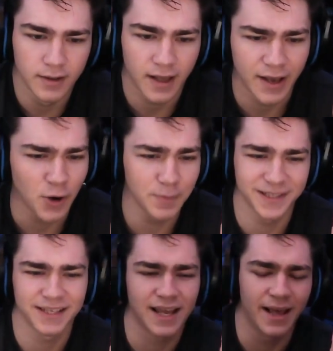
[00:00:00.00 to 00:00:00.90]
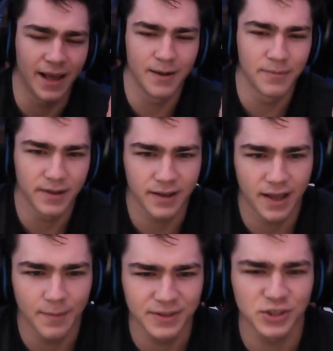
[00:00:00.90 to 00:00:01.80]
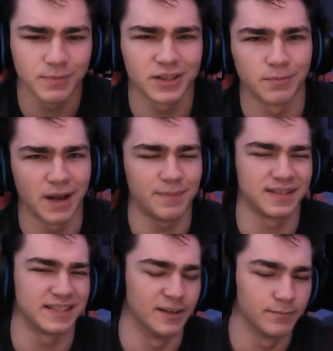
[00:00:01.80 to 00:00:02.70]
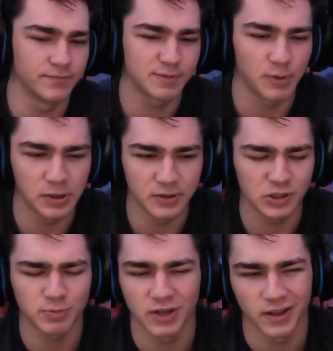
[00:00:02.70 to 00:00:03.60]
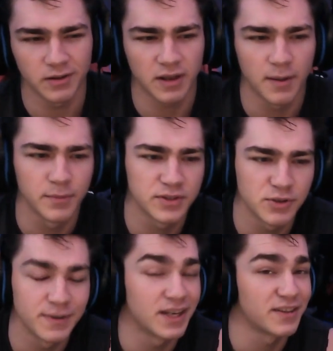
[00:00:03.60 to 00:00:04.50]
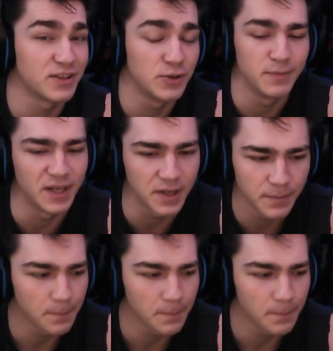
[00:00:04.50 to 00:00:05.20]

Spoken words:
I hope this... I'm assuming there might be some spoilers, but not... I'm assuming nothing too big.